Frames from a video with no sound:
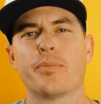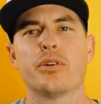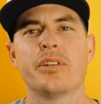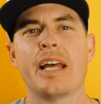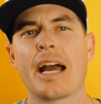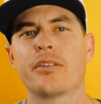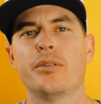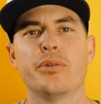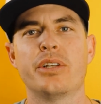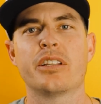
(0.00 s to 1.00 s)
a person to
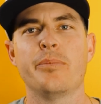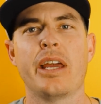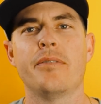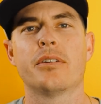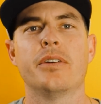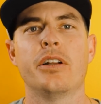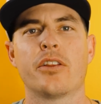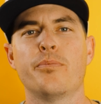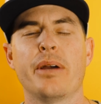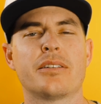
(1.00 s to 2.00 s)
accurately predict the behavior of
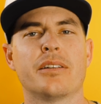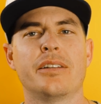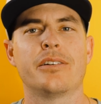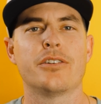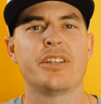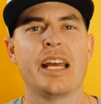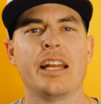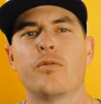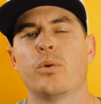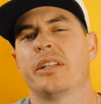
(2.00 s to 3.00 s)
another based on the
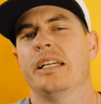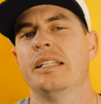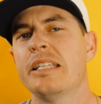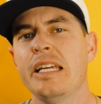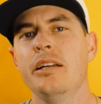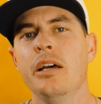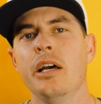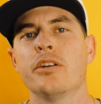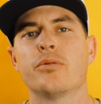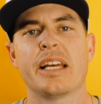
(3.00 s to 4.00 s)
understanding of what they had seen.
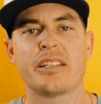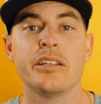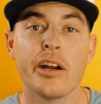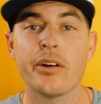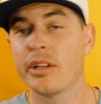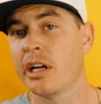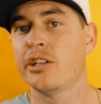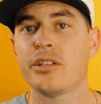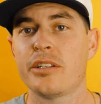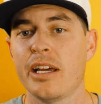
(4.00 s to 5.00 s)
So in that scenario that I
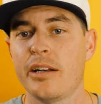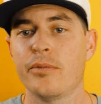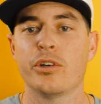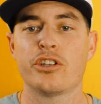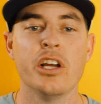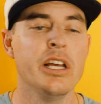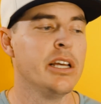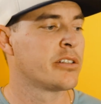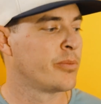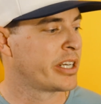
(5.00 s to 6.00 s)
just said, in which
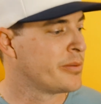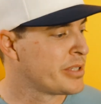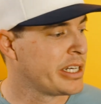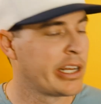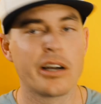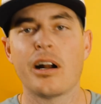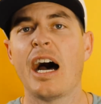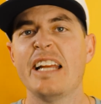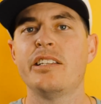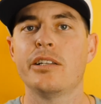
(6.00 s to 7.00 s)
someone comes in here,
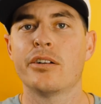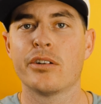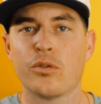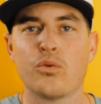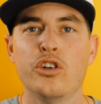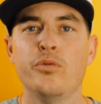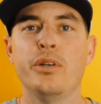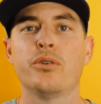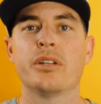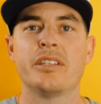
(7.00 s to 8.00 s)
hides it, you're in the
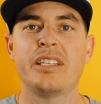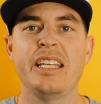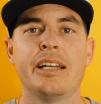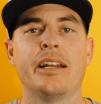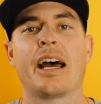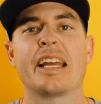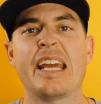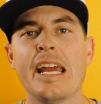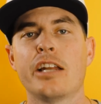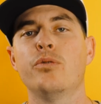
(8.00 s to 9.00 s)
room and you can see it and I
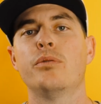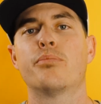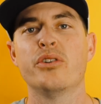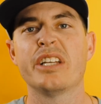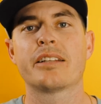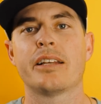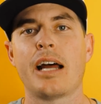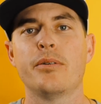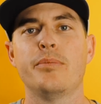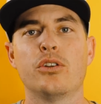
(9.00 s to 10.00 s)
can't, you would predict
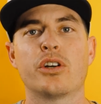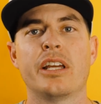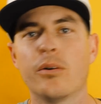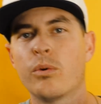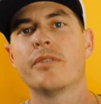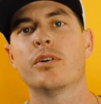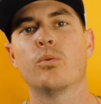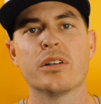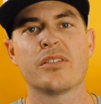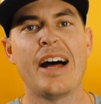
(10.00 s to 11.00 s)
that I would be looking at wherever
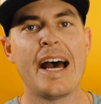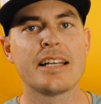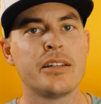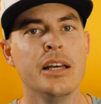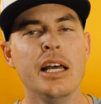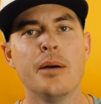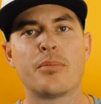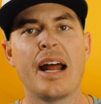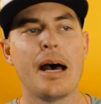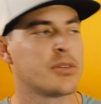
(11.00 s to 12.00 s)
it was last,
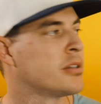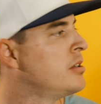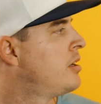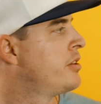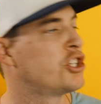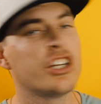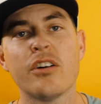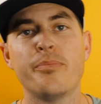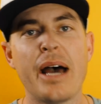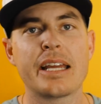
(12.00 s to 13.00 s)
perhaps on the
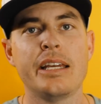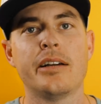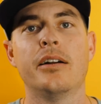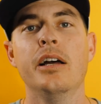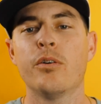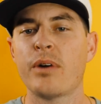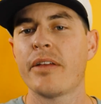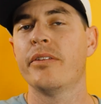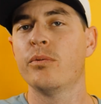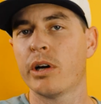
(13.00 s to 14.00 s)
shelf back here
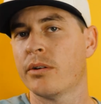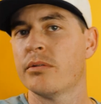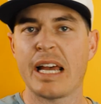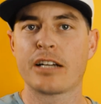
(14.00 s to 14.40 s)
rather than where it was